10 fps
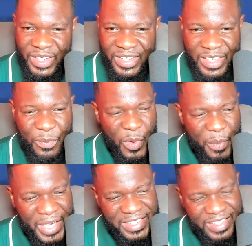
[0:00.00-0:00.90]
the
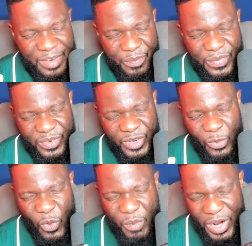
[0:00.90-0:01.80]
moment the
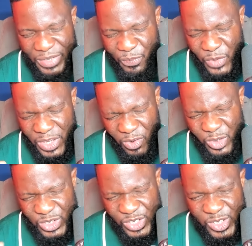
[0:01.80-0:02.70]
woman
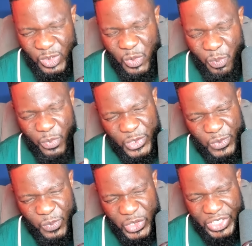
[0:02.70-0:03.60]
continued to push,
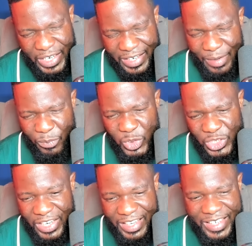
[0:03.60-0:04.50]
push harder, push
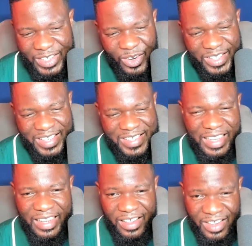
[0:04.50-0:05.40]
harder, the doctors are
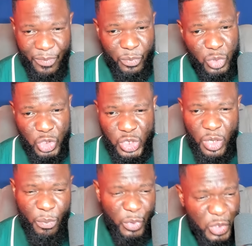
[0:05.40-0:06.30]
like, push,
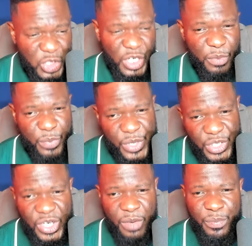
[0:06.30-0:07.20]
push,
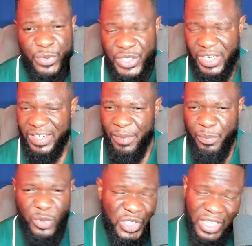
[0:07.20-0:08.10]
push, push harder,
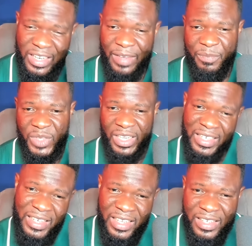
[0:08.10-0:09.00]
push harder.
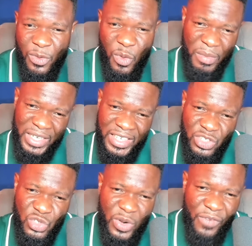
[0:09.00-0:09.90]
And the woman is
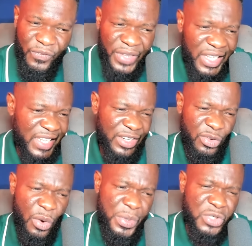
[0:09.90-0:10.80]
travailing,
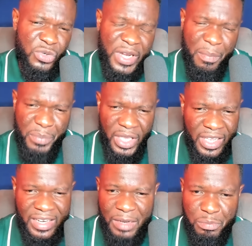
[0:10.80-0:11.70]
going through the
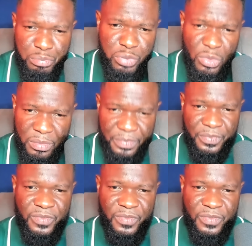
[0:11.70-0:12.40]
pain, and boom,